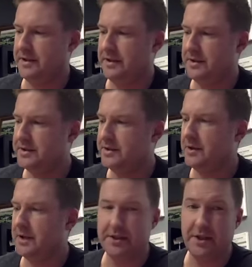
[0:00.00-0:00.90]
And there is a
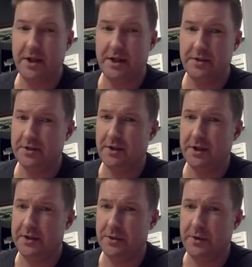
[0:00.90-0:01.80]
lot of talk, there's a
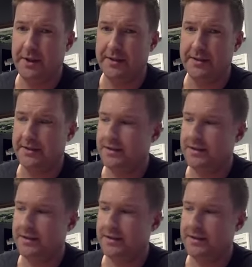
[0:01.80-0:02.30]
lot of noise.